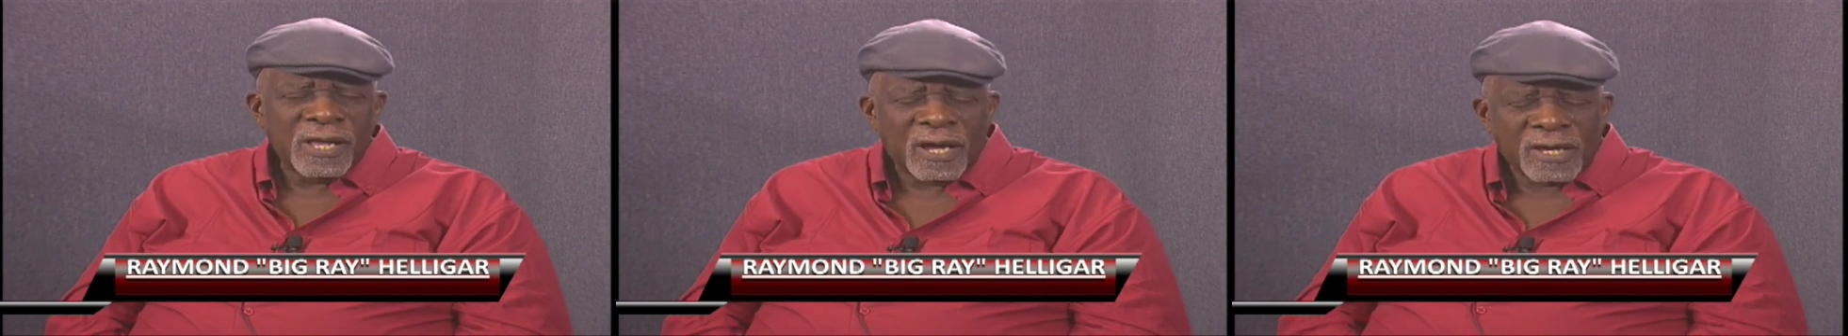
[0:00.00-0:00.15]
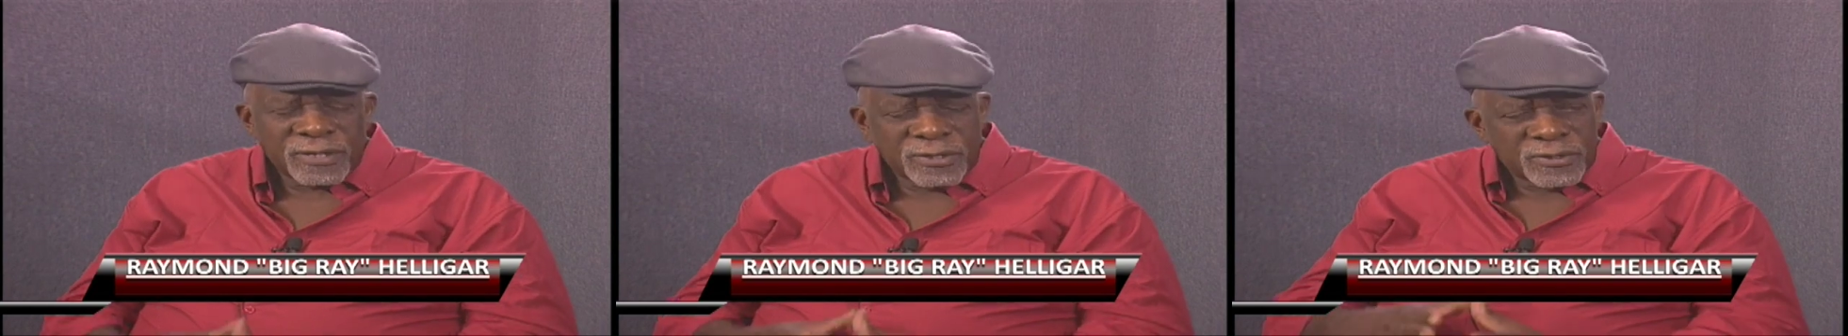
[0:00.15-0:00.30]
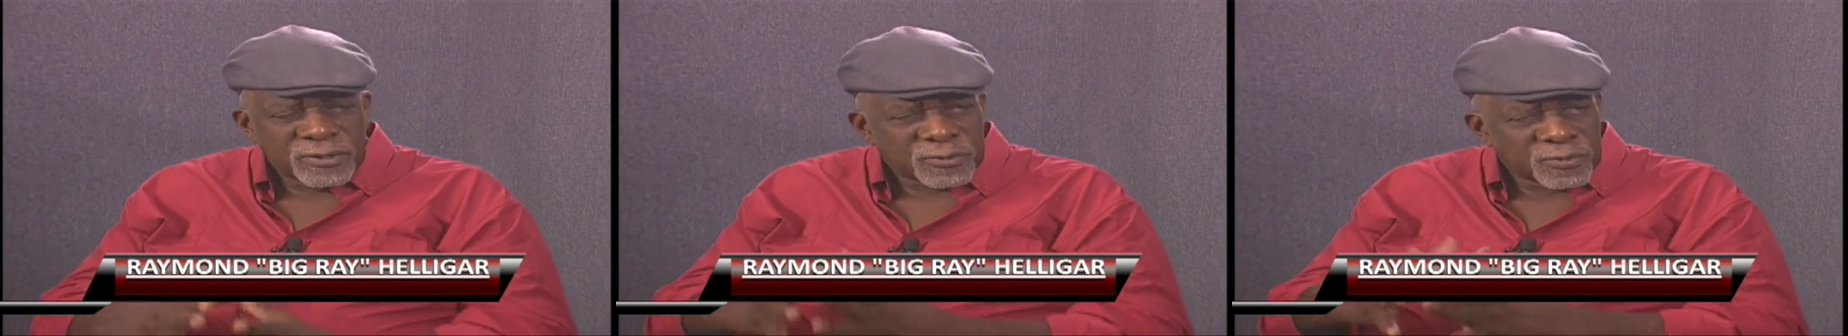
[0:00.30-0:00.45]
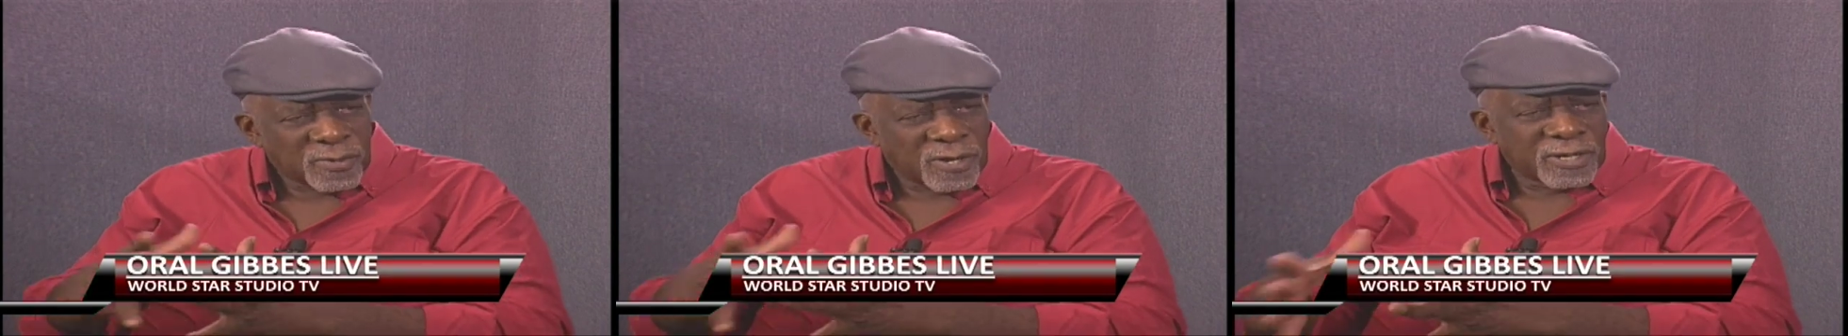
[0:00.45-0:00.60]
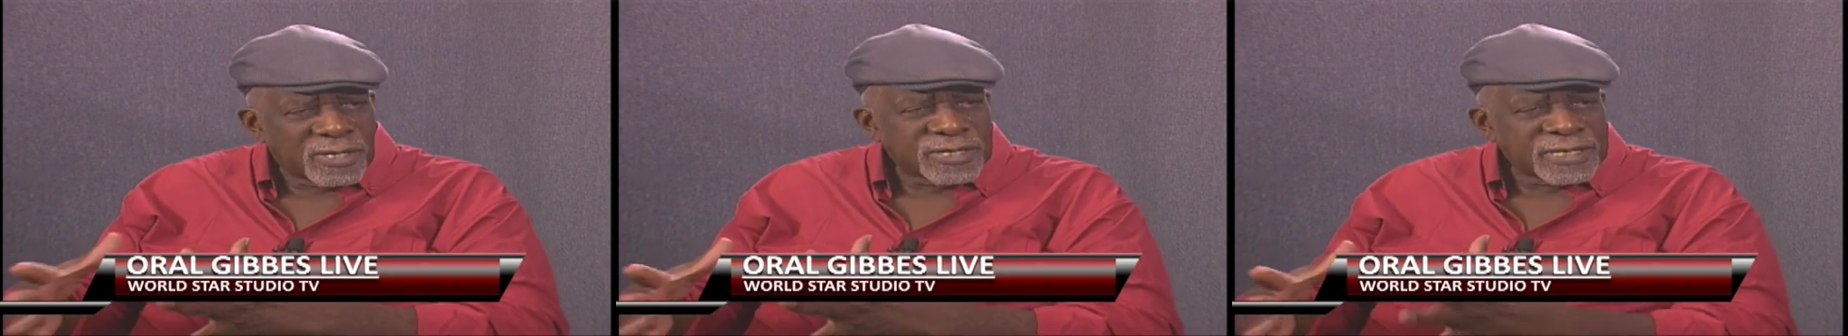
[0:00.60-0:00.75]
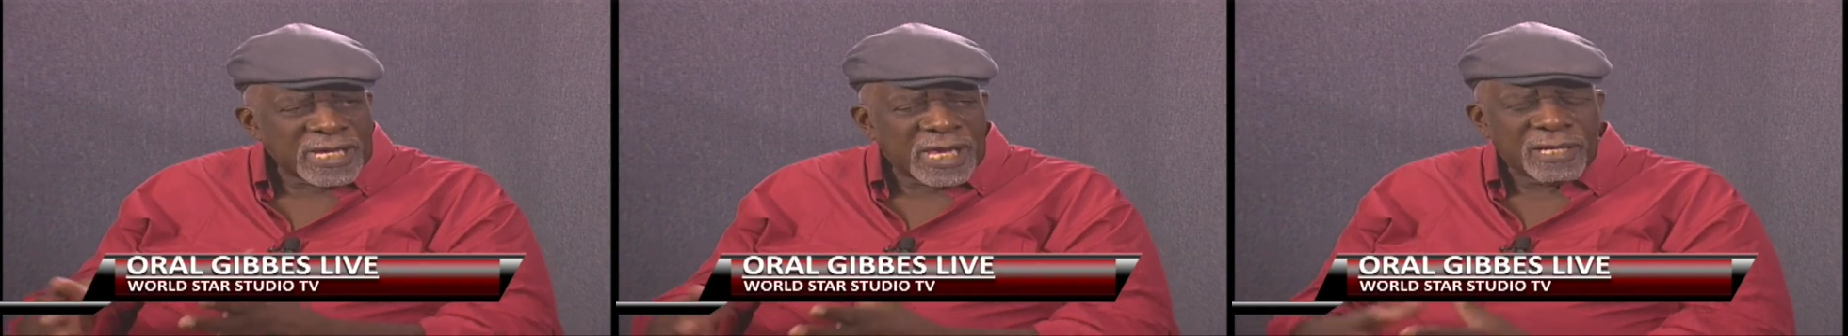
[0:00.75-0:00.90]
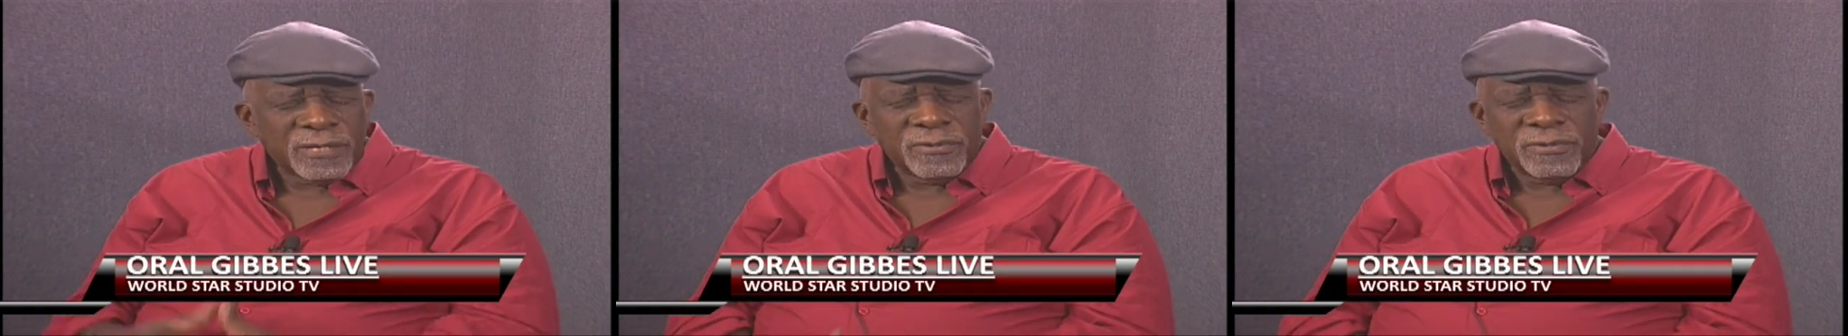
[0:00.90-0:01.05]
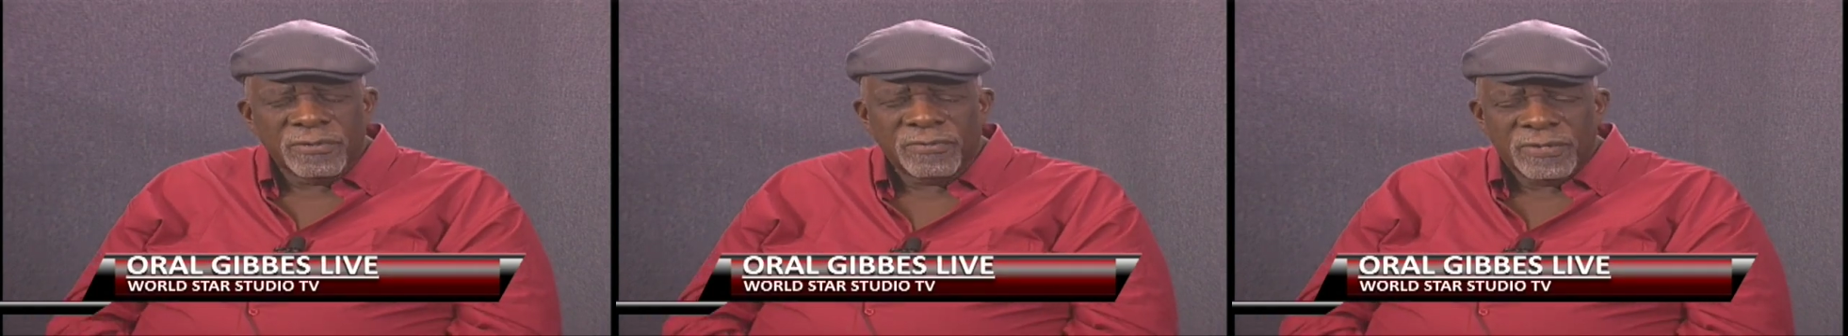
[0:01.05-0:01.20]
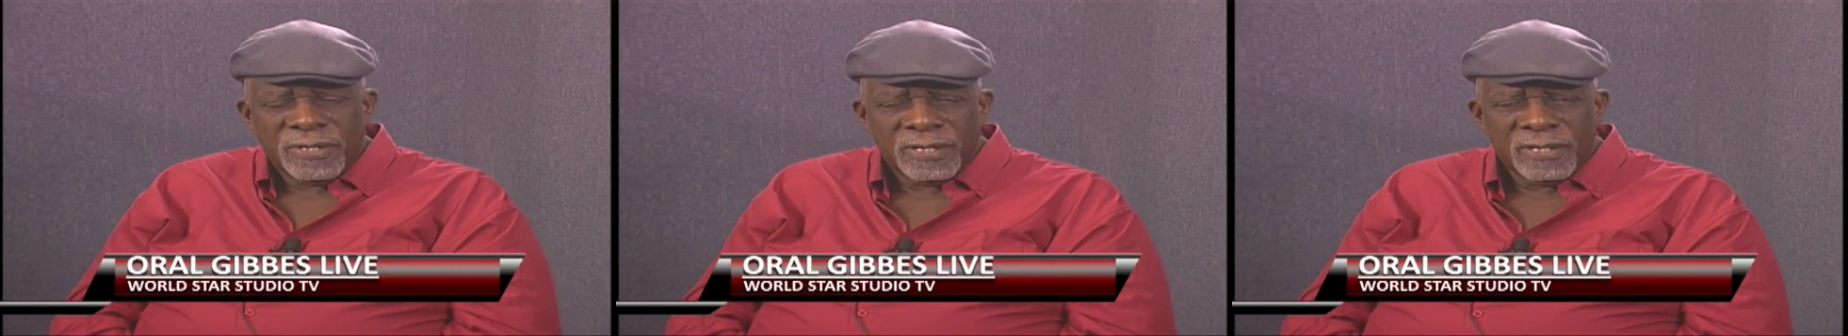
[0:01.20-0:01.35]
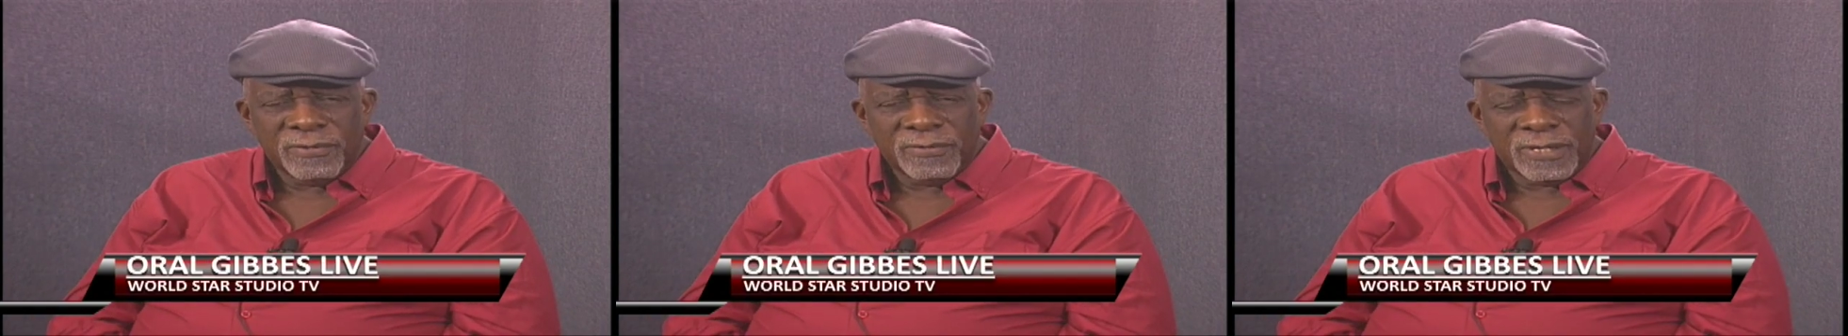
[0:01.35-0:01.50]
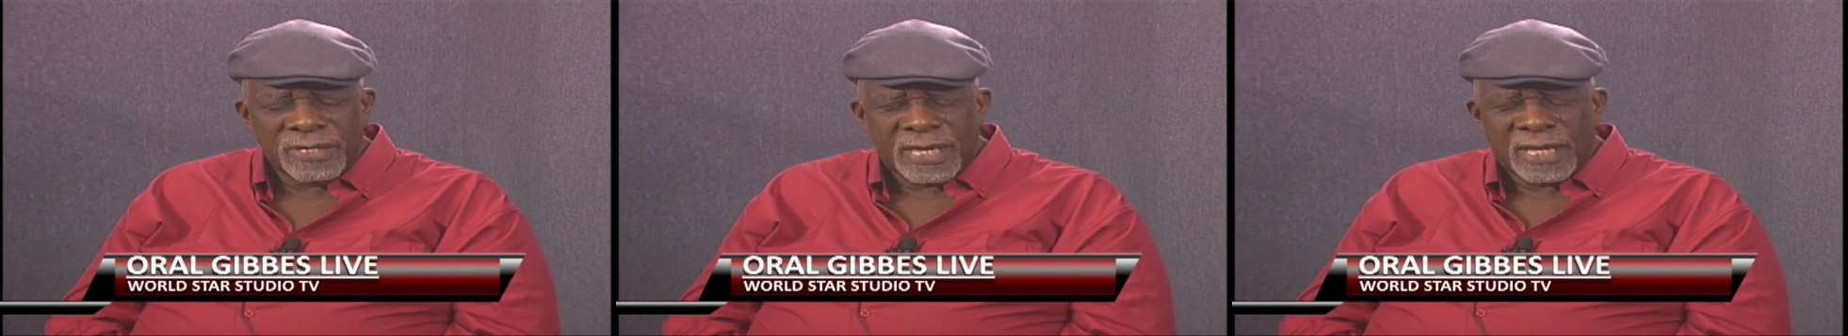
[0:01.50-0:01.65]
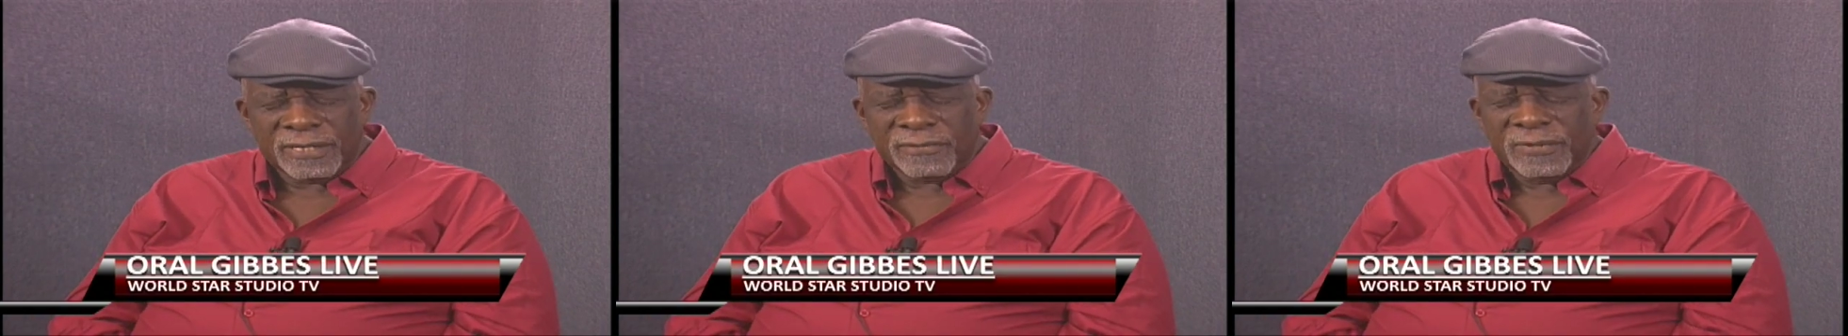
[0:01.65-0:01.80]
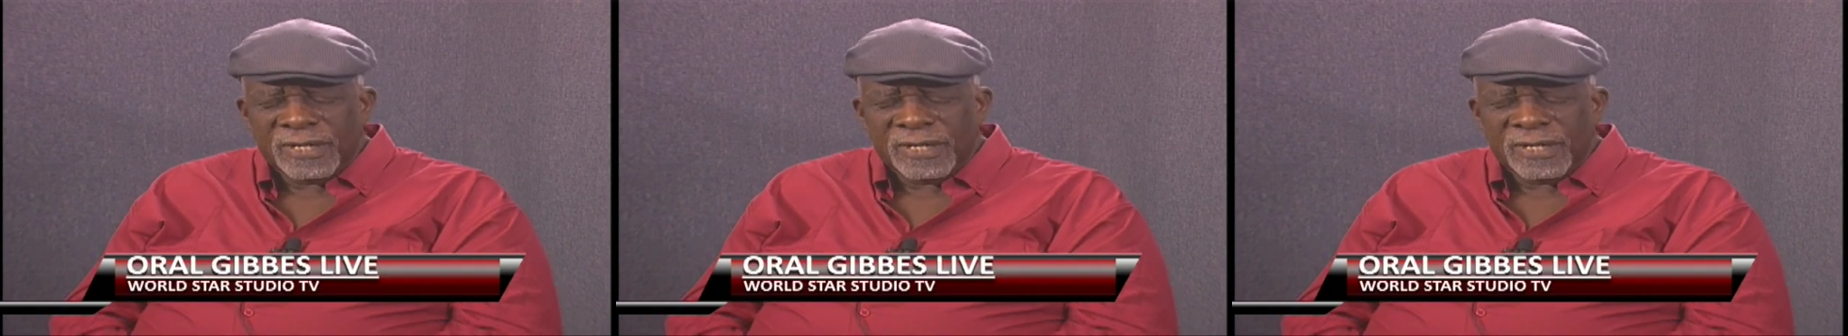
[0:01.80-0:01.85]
on the small salary we, we got.